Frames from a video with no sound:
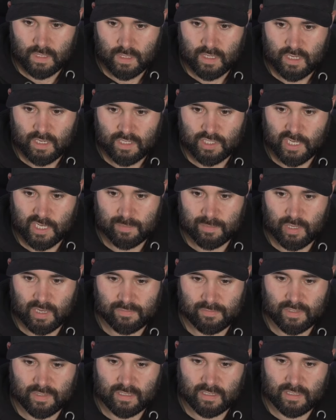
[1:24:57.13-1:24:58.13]
Shame you have
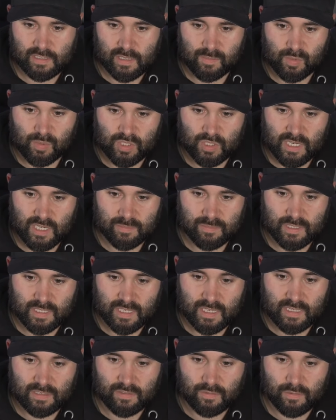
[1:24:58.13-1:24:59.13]
to get double jabbed to
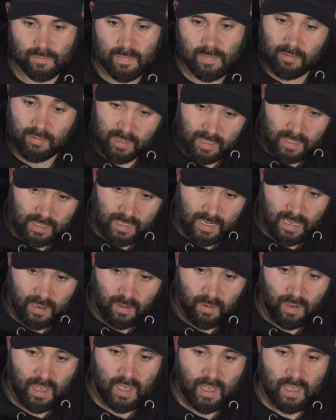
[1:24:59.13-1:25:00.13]
get into America now.
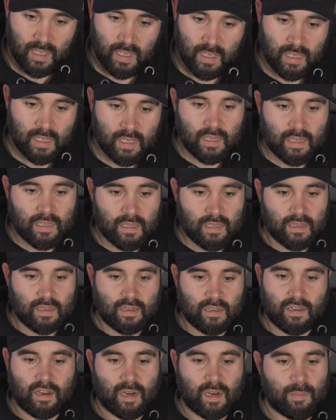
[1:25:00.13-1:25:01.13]

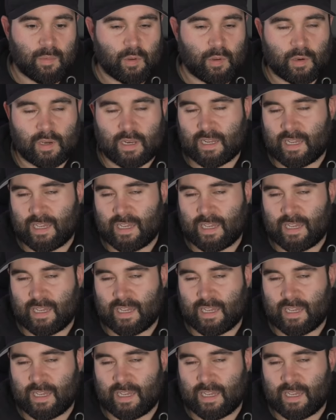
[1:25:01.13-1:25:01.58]
I'm not going to get